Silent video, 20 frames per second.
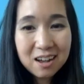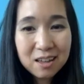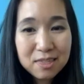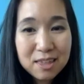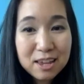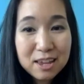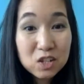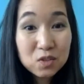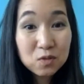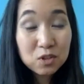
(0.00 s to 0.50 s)

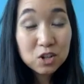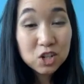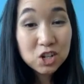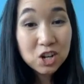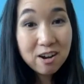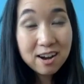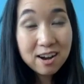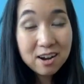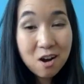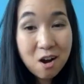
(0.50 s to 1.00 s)
Thanks for
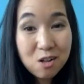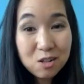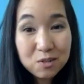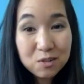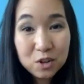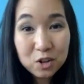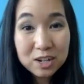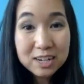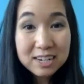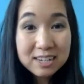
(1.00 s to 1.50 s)
sharing all of
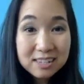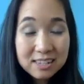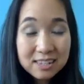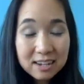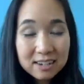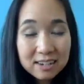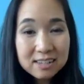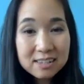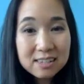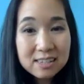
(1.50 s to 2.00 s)
your
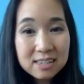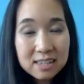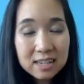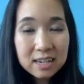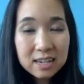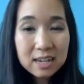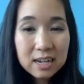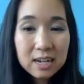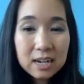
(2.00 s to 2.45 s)
insights.